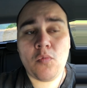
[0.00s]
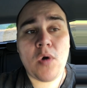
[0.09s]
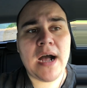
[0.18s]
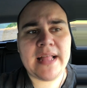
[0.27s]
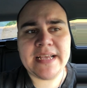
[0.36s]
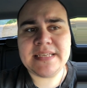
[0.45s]

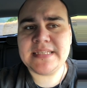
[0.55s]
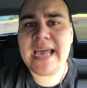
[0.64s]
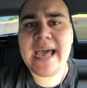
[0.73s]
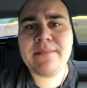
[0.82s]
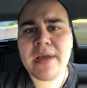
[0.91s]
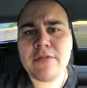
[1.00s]
while i
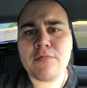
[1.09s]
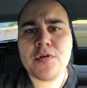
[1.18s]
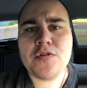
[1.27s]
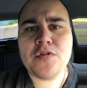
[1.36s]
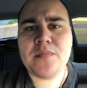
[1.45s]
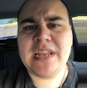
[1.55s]
sat in my
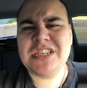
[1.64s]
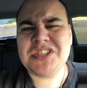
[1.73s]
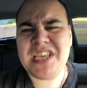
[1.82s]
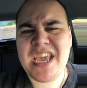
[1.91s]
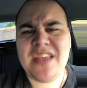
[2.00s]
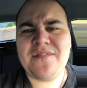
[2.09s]
room and i just
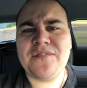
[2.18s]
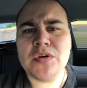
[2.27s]
ate